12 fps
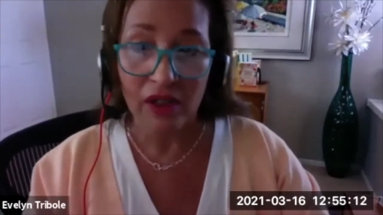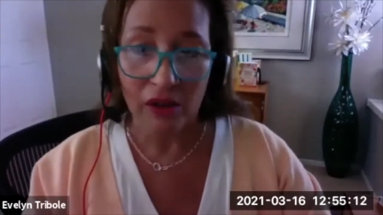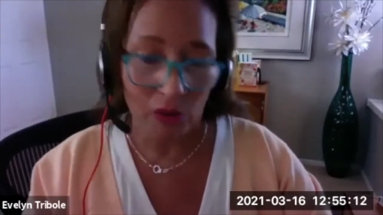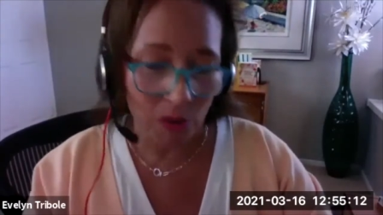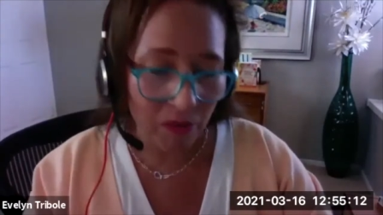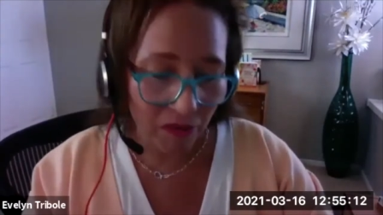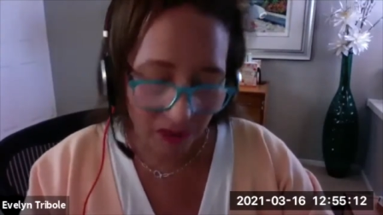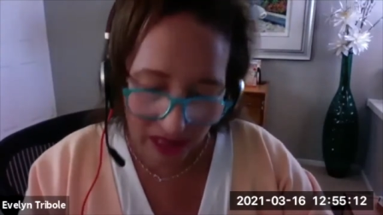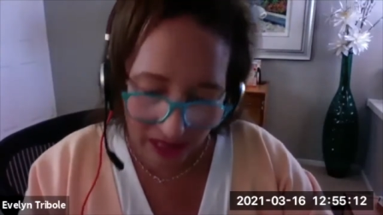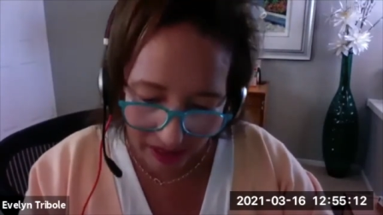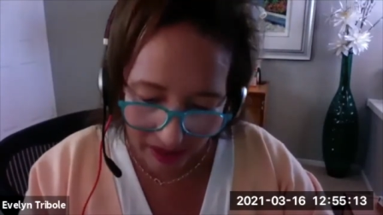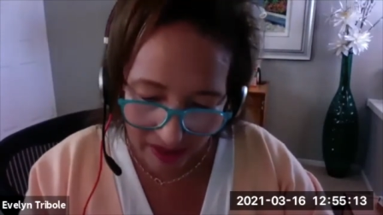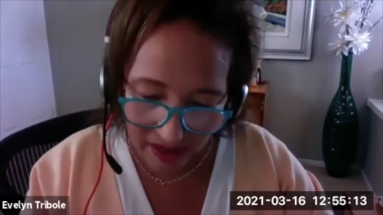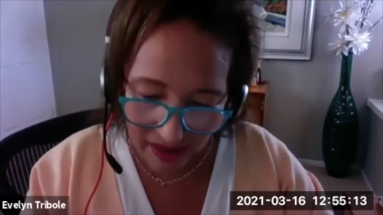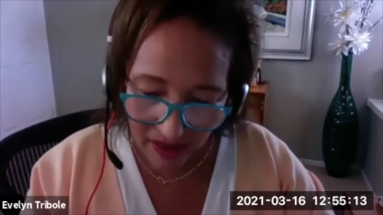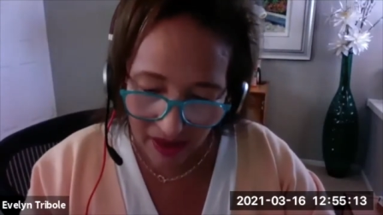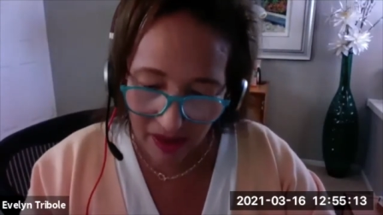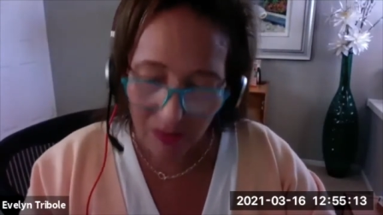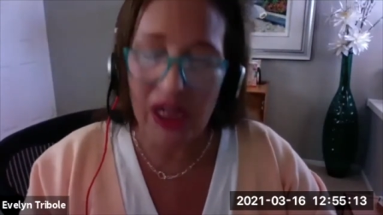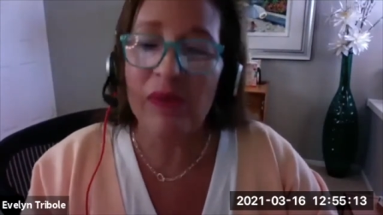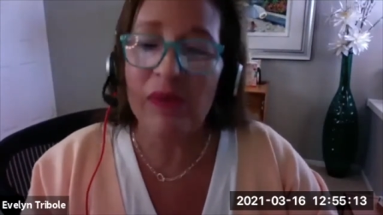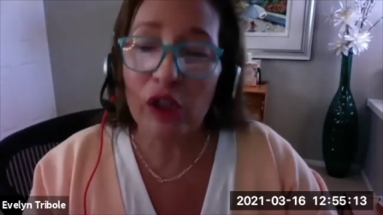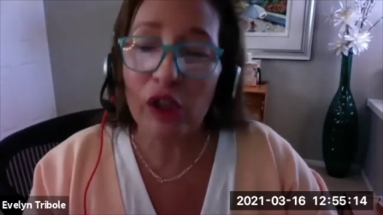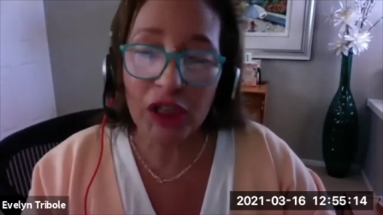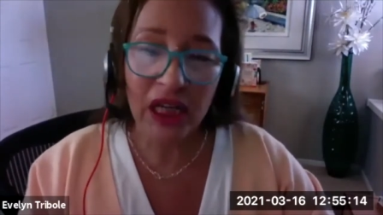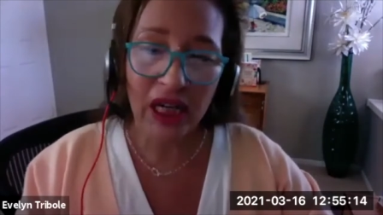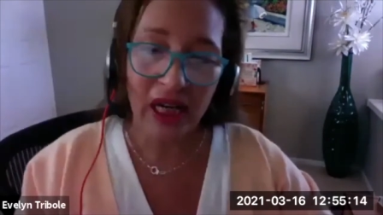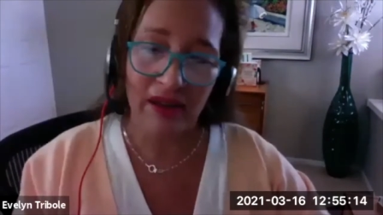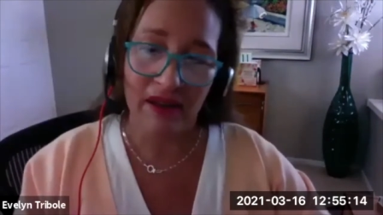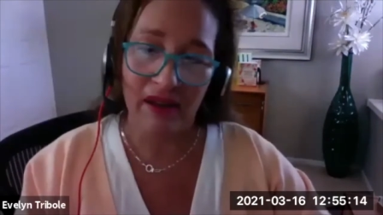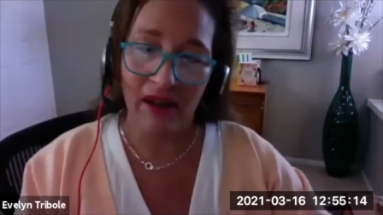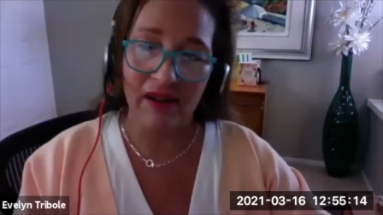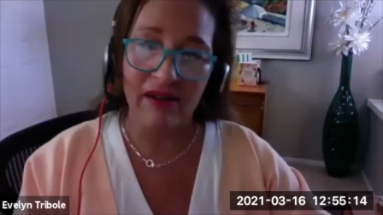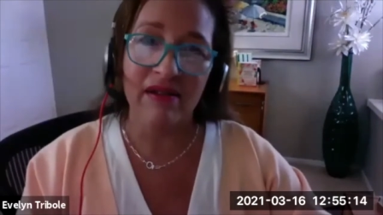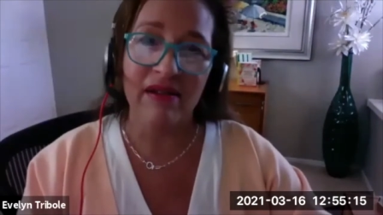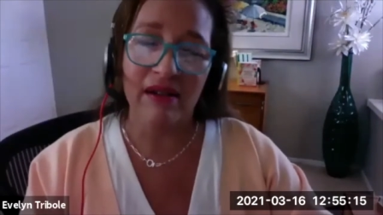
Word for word: group for that. But I'd be looking at that.